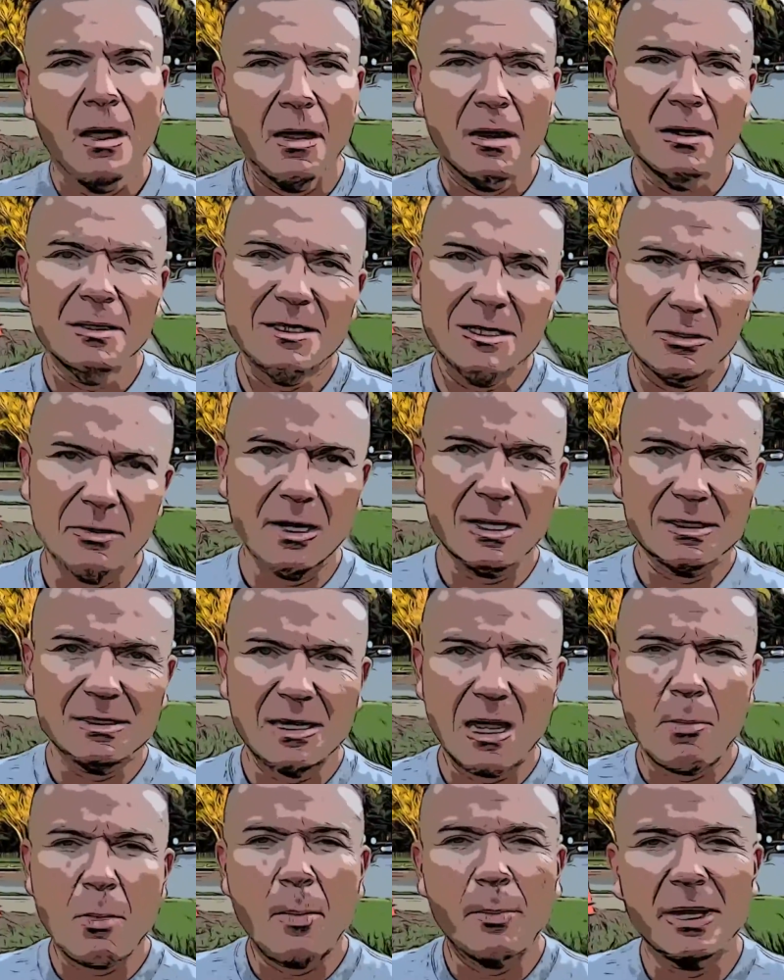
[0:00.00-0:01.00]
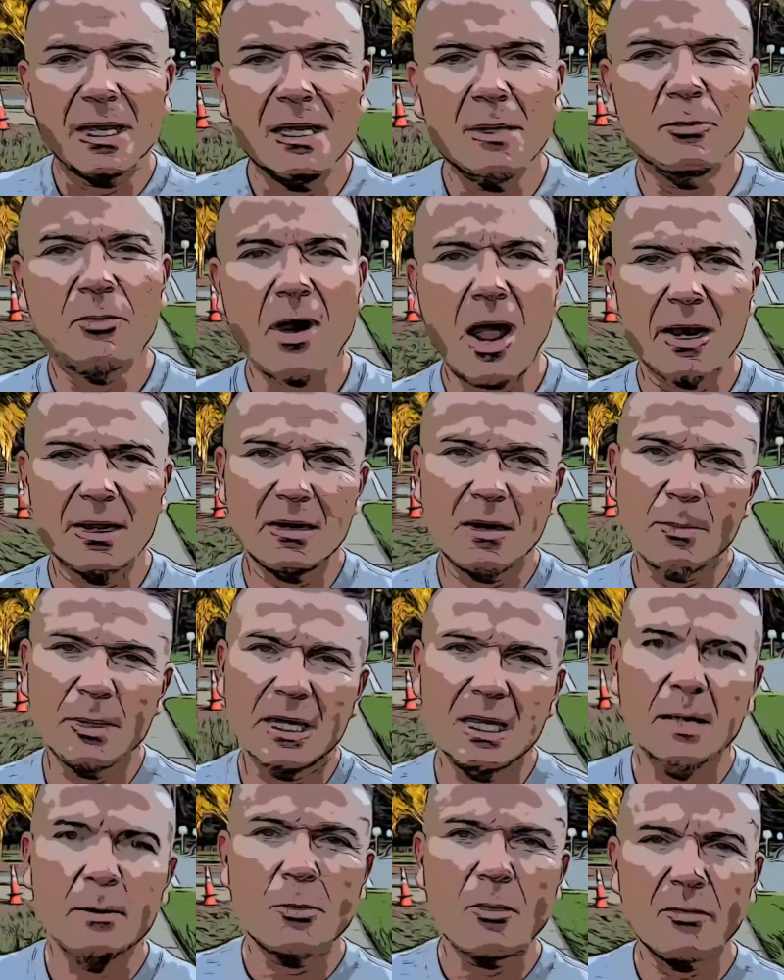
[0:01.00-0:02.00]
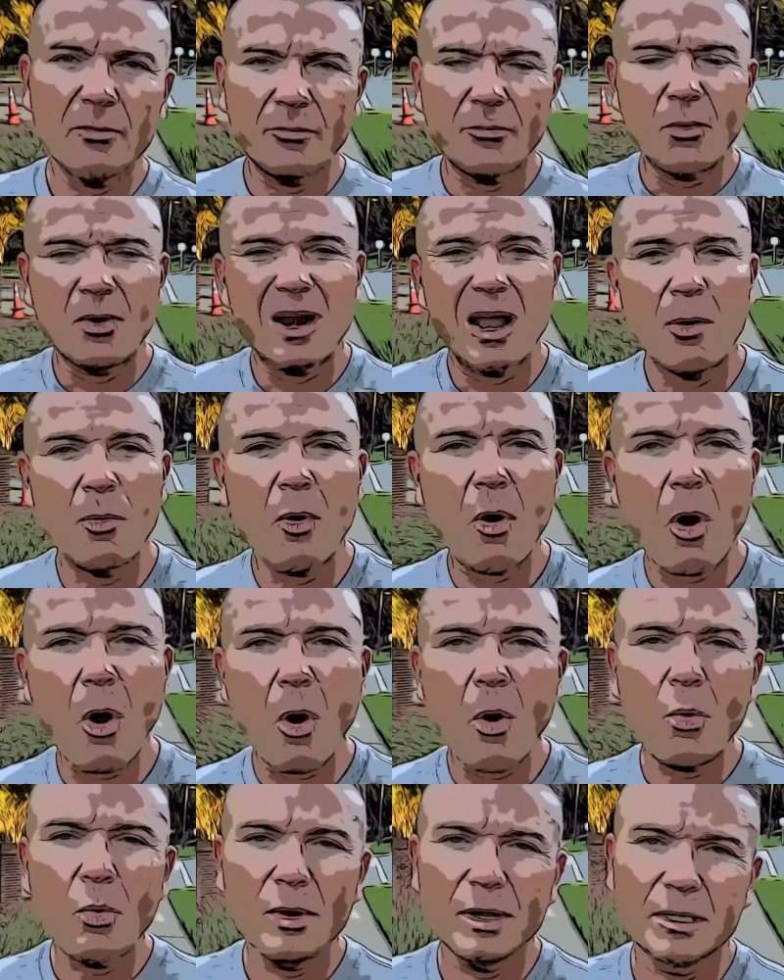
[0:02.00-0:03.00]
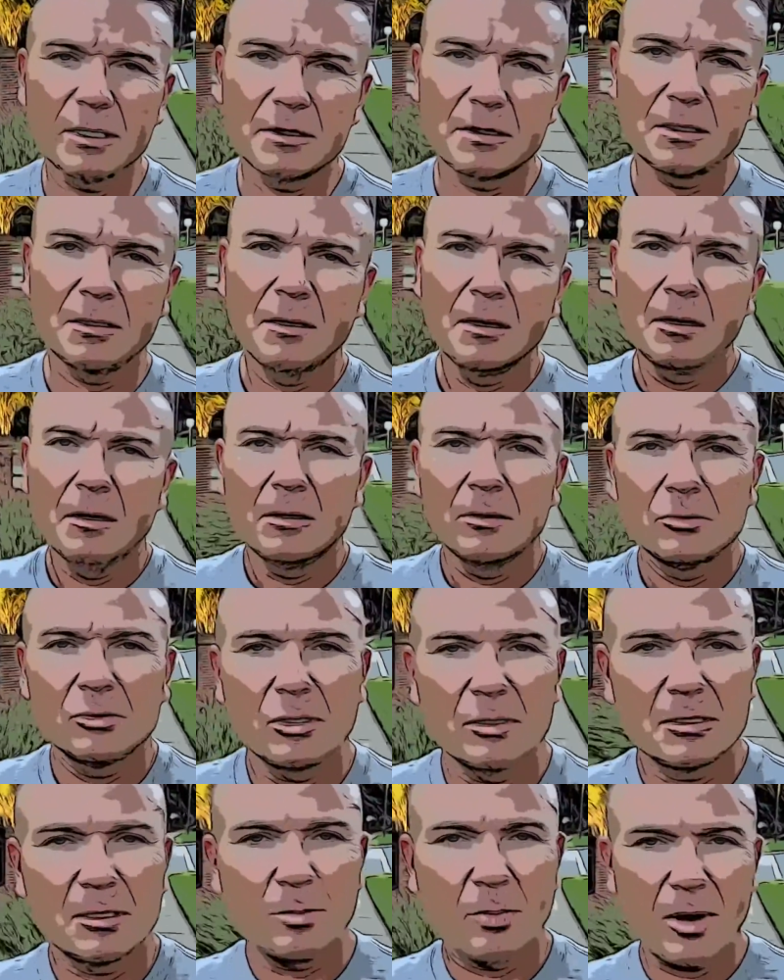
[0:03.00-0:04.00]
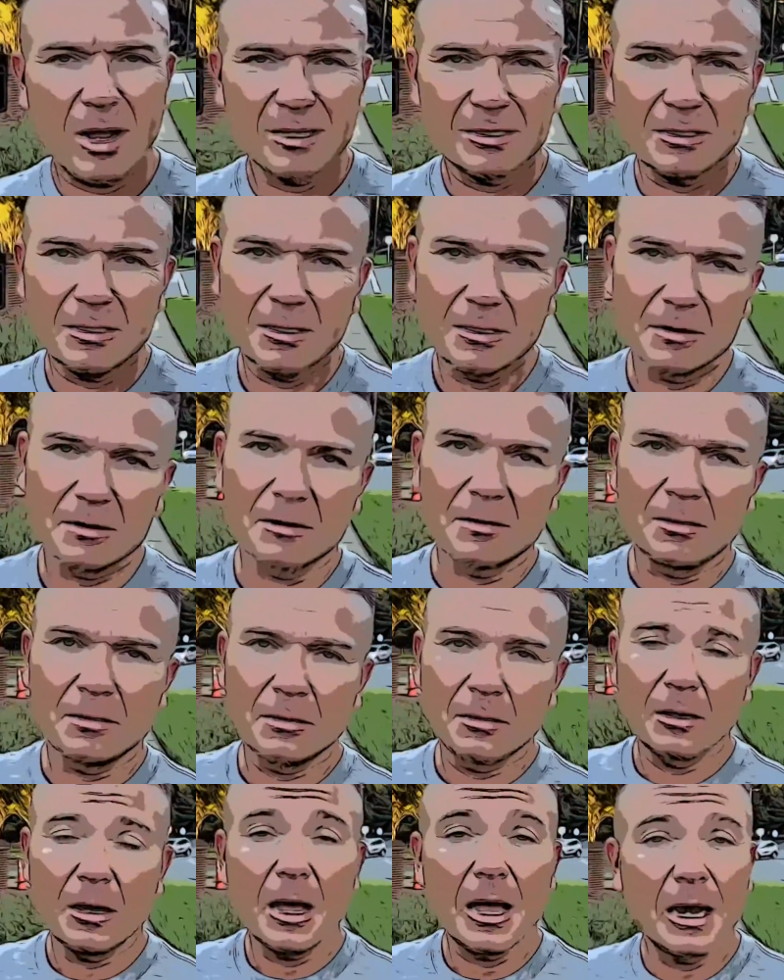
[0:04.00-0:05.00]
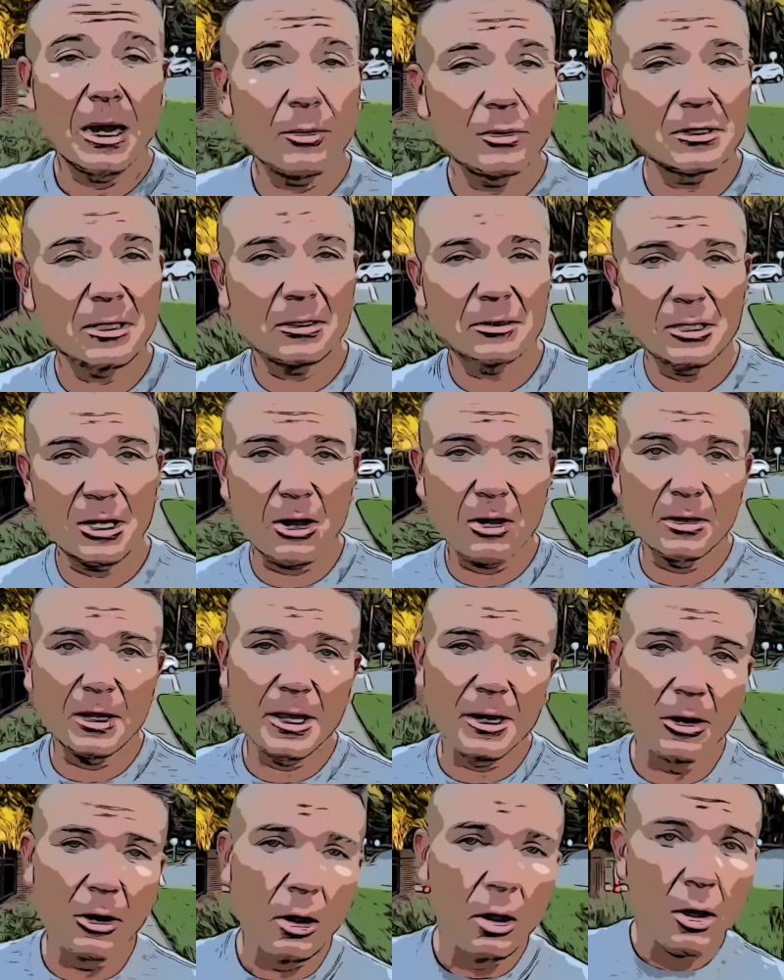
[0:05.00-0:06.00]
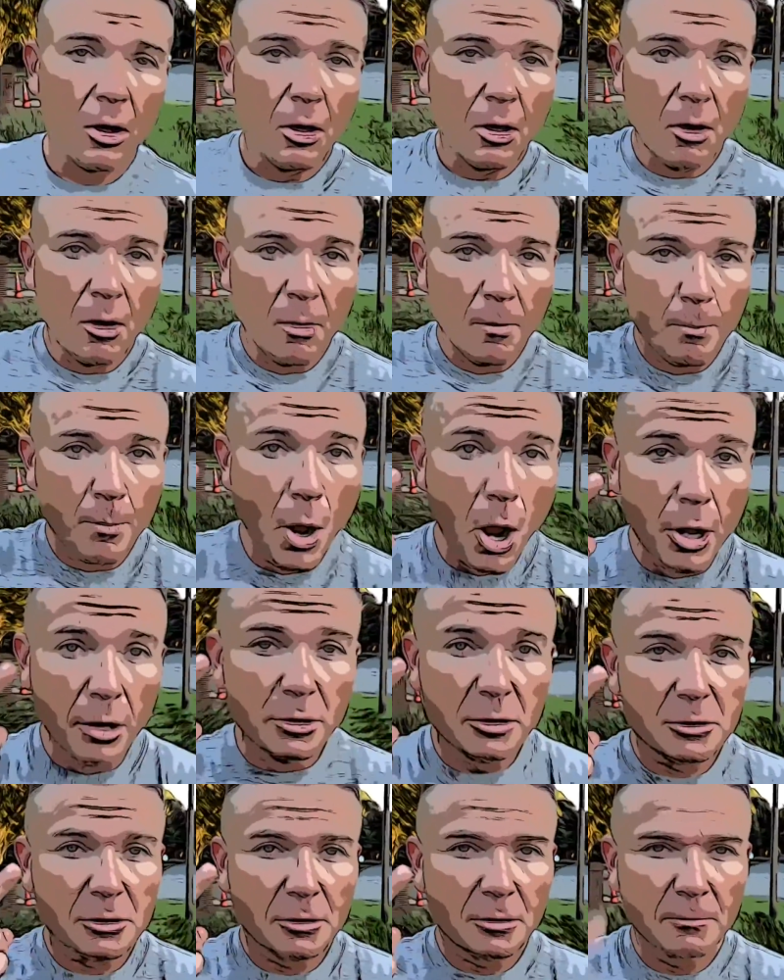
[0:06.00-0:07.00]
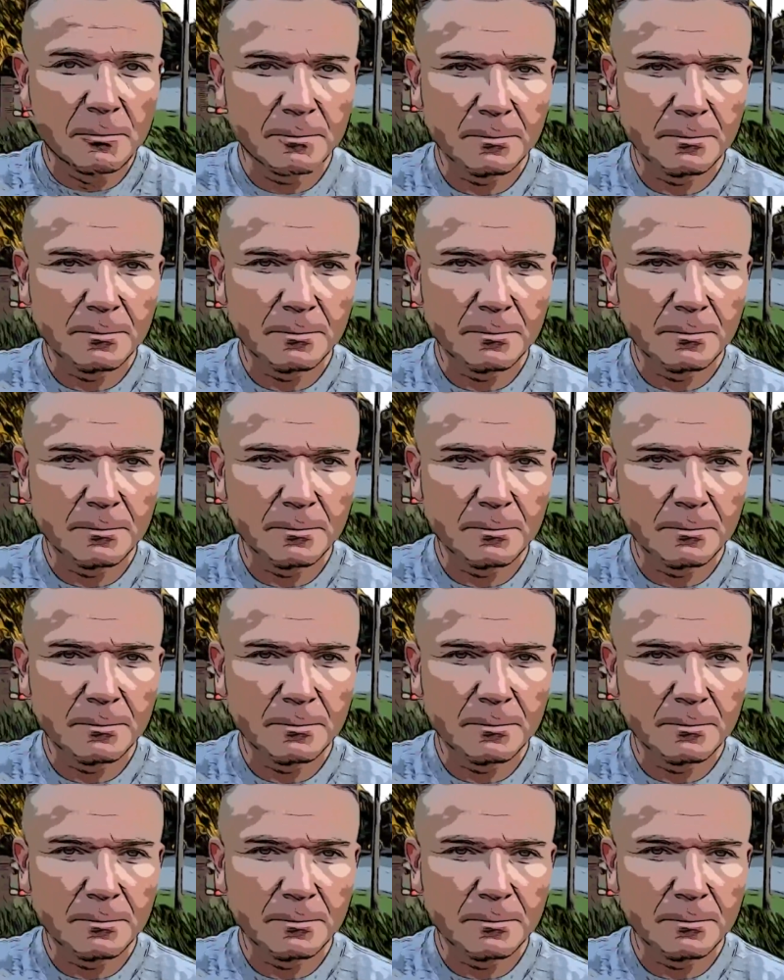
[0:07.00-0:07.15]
Until next time, I'm gonna keep grinding, I'm gonna keep moving forward. I will always trust the process and I will talk to y'all later. Peace.